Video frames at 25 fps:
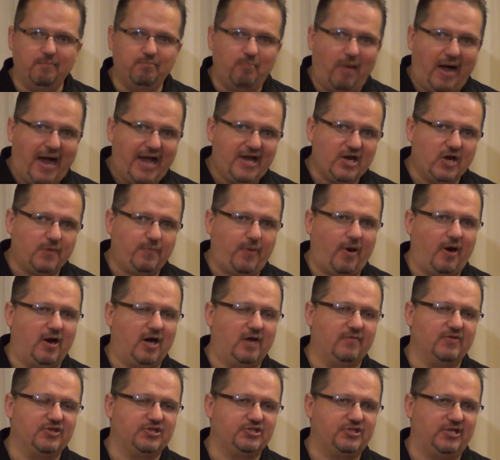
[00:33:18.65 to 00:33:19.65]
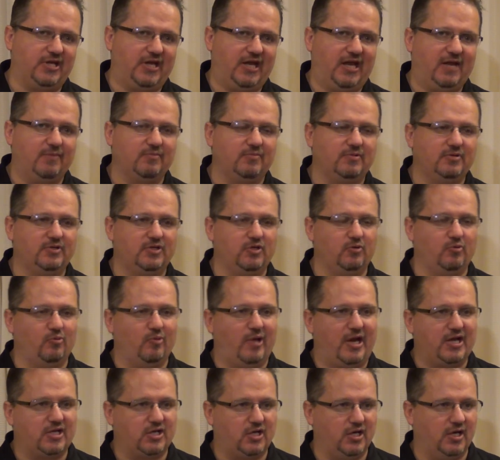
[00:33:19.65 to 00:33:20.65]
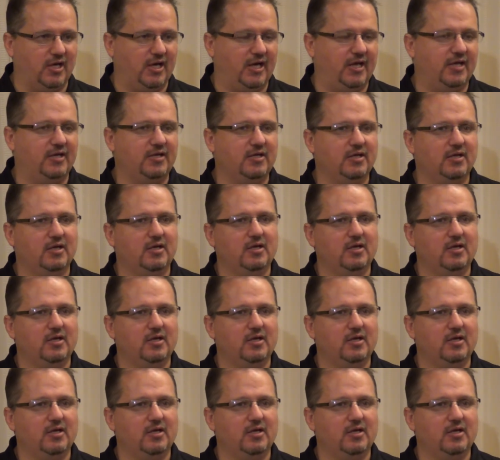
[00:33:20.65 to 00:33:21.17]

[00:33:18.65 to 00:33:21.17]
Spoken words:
Minor part of his team, doing what I could.